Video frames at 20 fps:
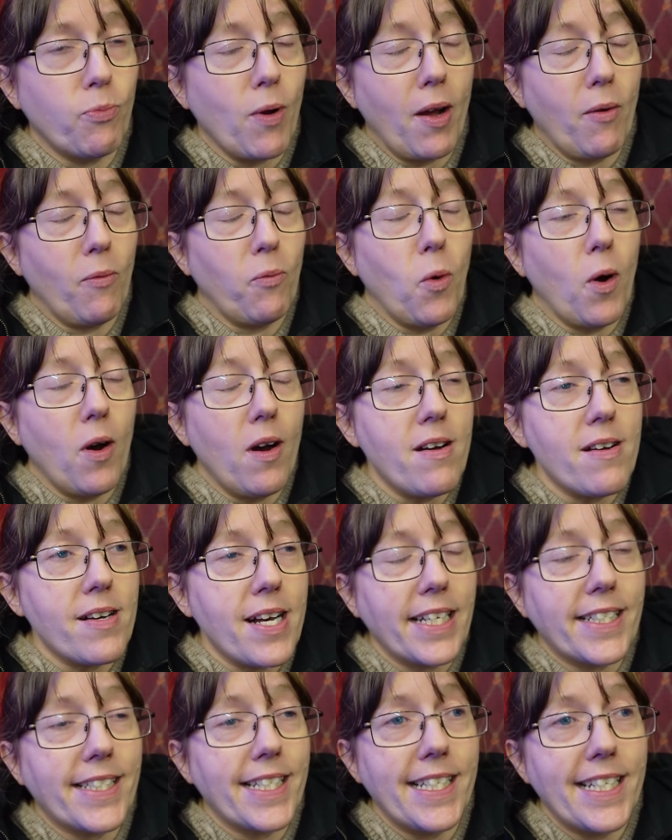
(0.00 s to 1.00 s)
What?
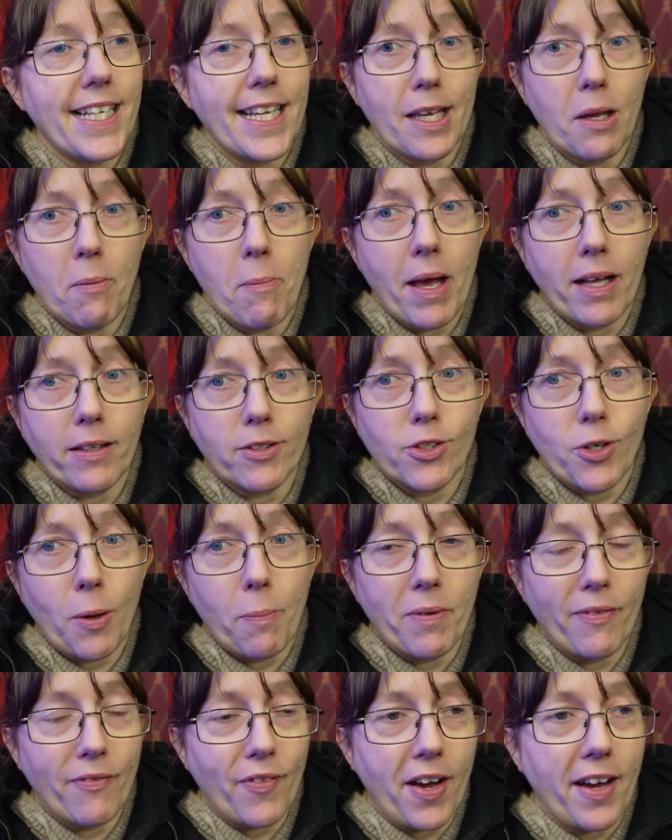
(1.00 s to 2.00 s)
I didn't email
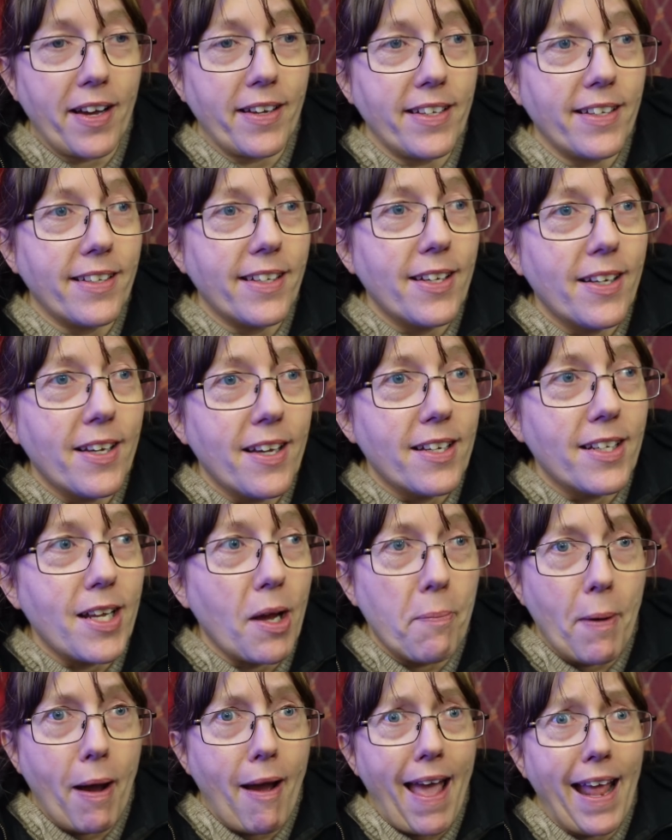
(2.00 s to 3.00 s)
Shopify
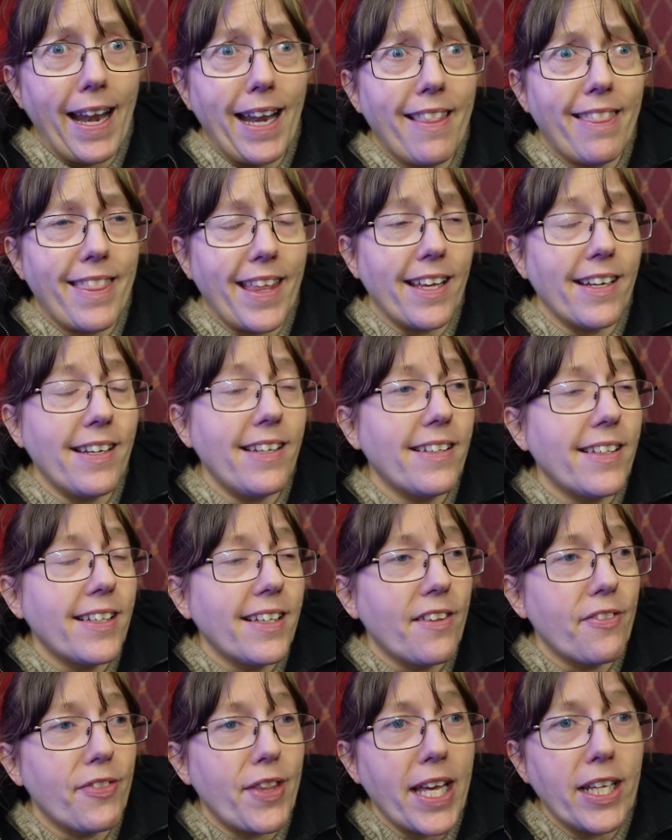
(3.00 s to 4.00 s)
about anything.
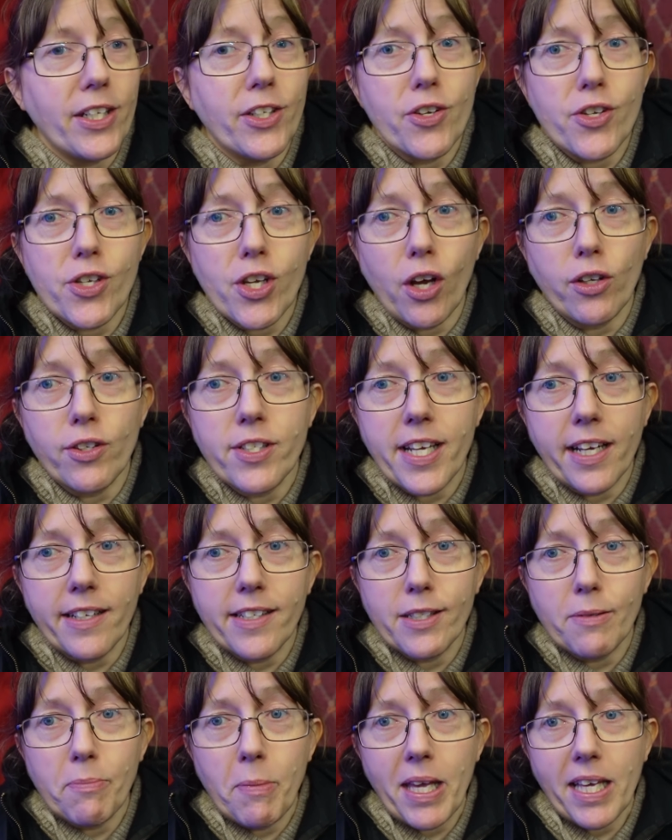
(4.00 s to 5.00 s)
They just
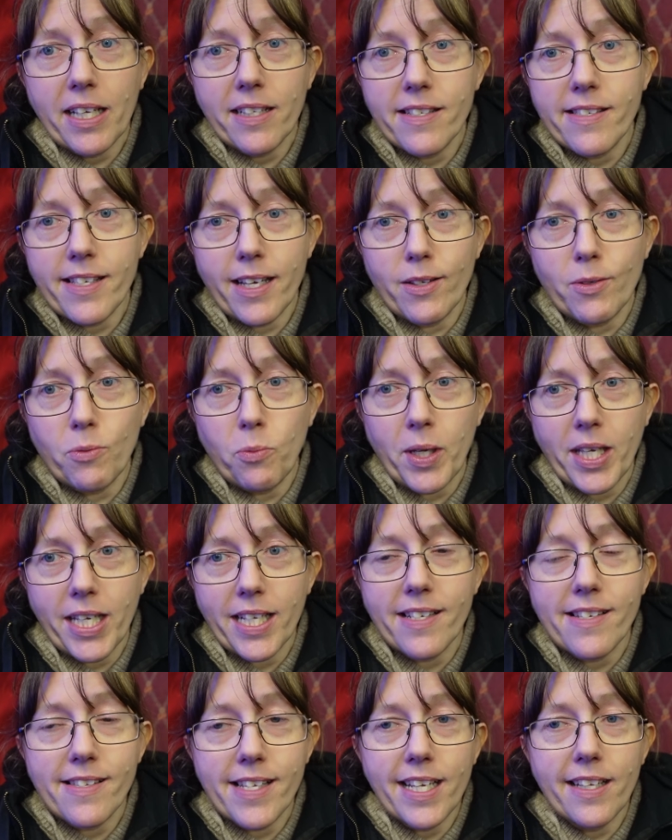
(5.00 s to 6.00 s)
contacted me and said, we
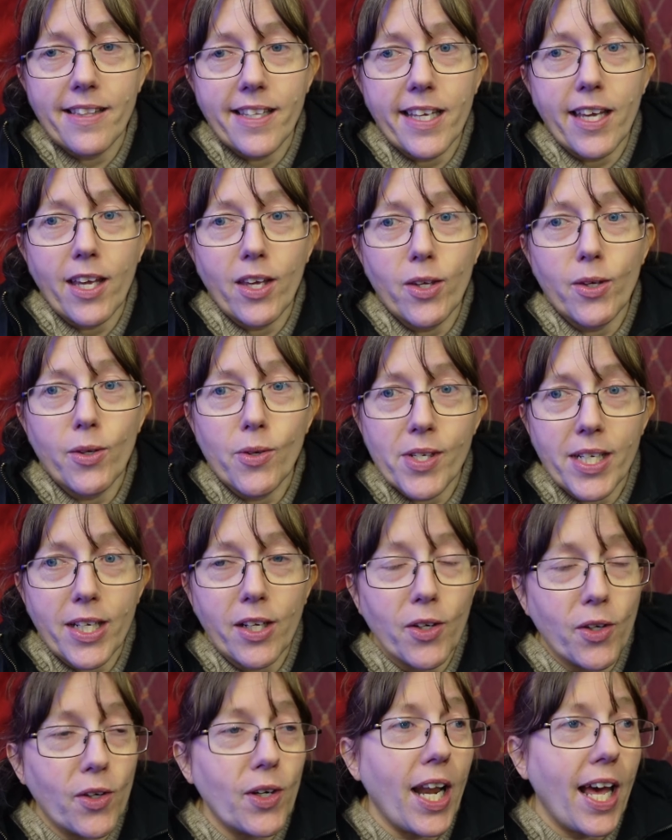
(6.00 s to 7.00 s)
can see that you're using
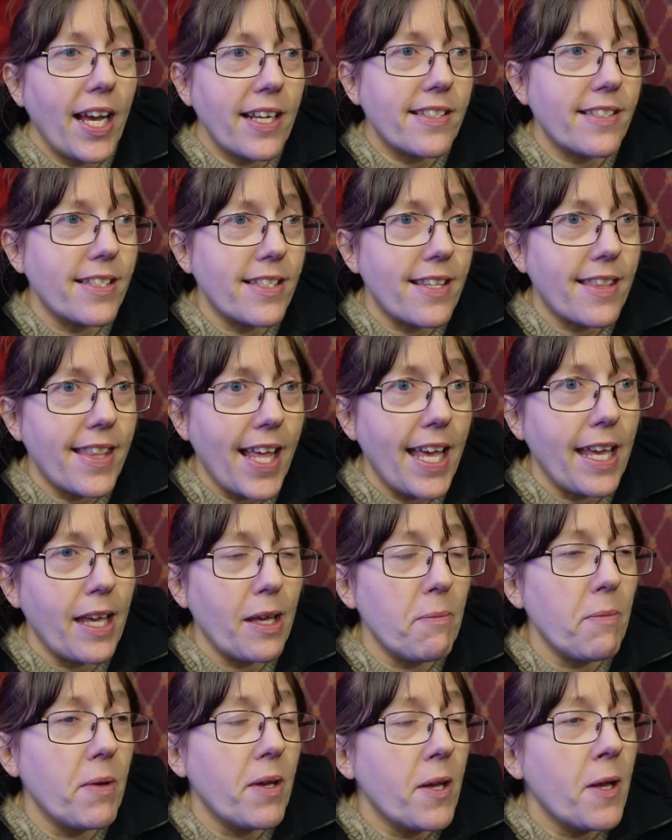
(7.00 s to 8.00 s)
an unlicensed
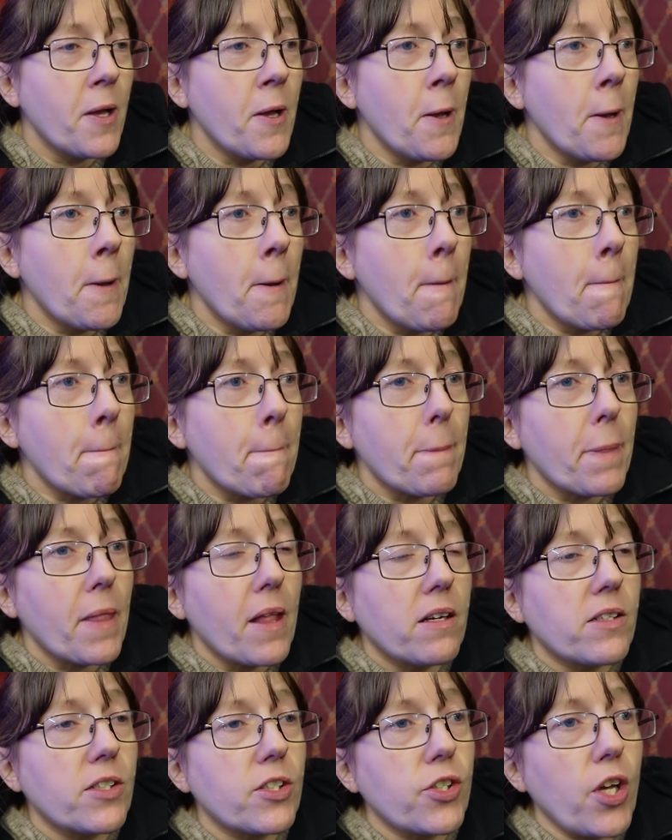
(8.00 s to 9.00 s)
theme.
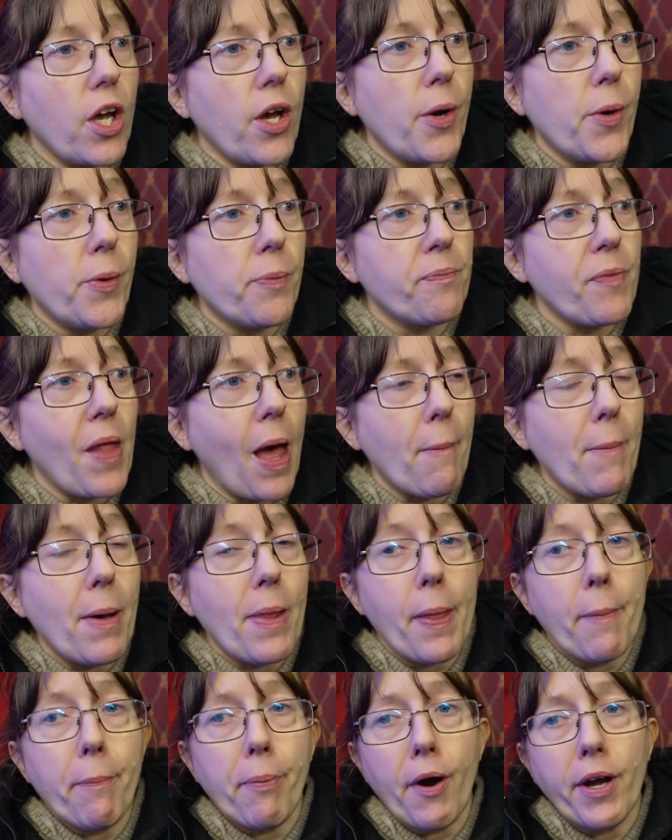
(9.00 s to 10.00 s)
So I'm
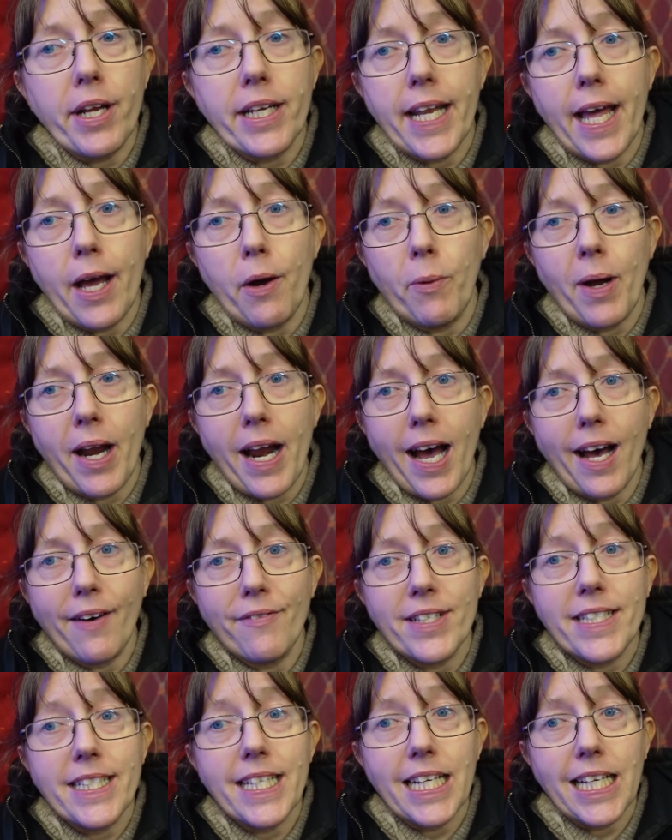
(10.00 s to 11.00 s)
at the point now where I have
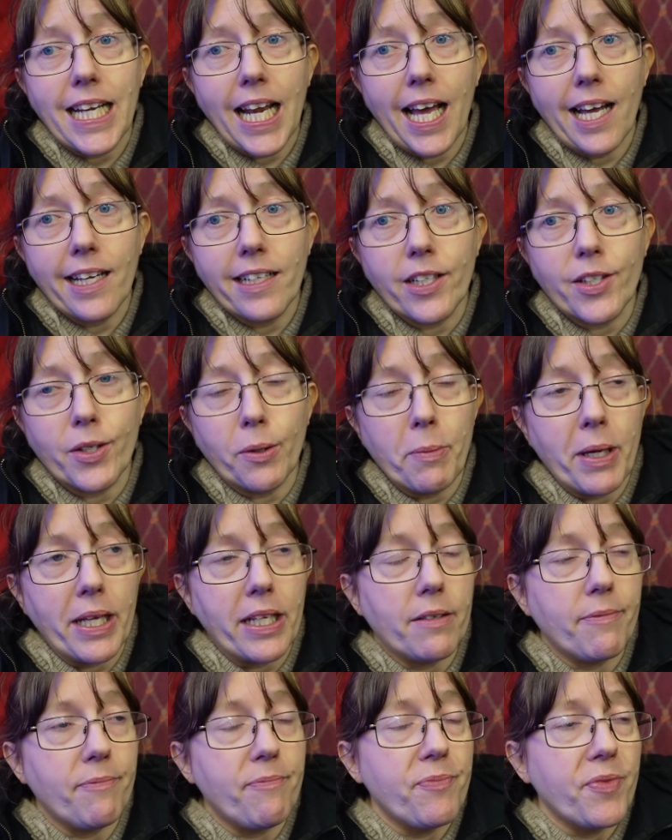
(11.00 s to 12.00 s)
a deadline
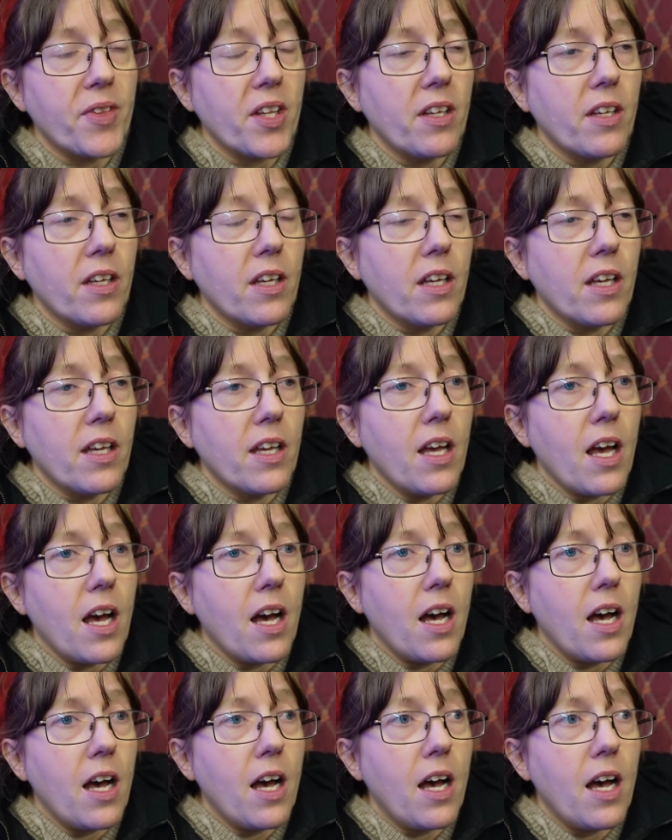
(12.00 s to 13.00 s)
coming.
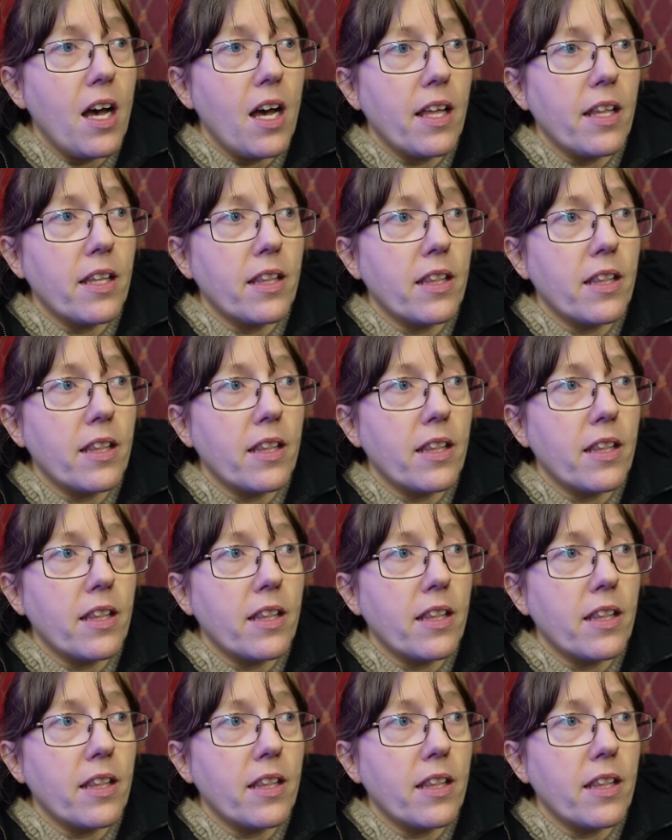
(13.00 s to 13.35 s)
It